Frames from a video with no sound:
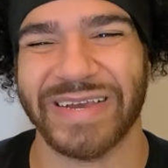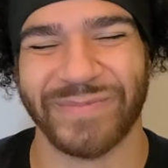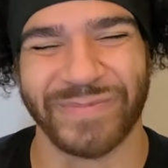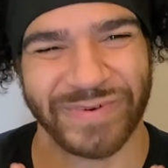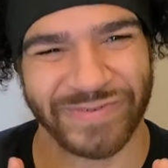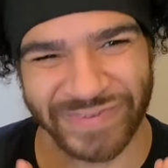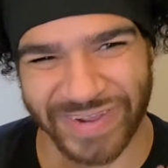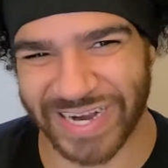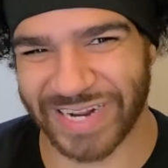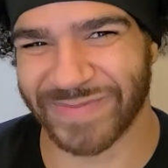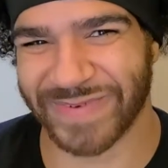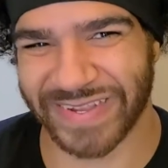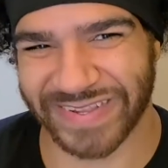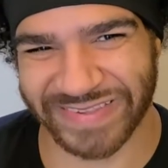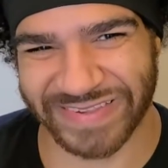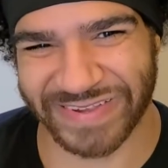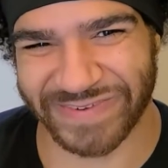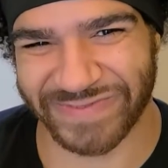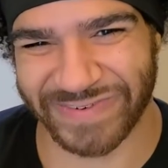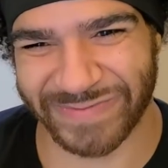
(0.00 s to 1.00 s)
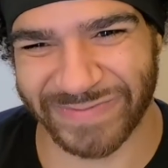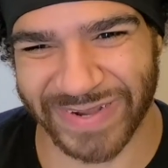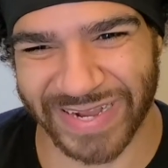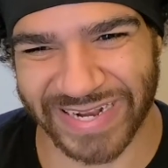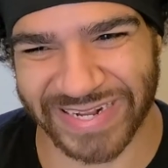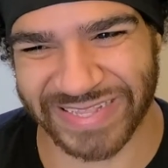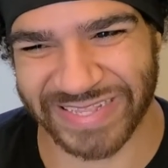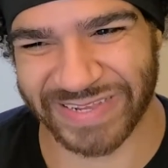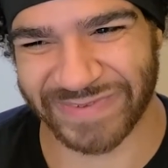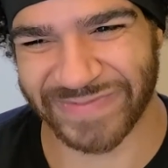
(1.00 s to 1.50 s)
preventing myself from
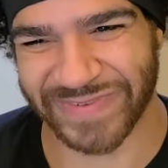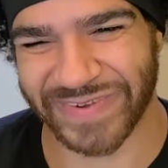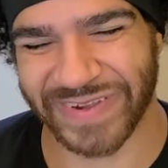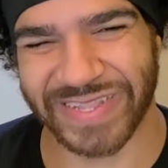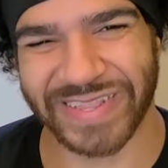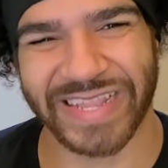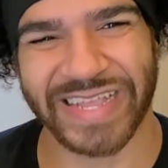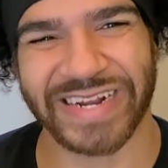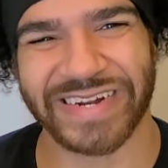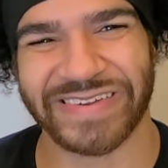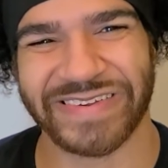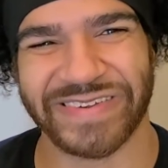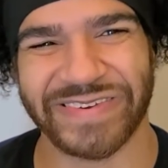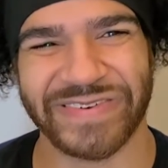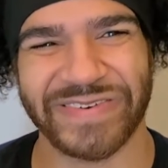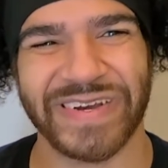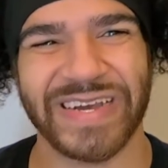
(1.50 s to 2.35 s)
buying them, so I'd like to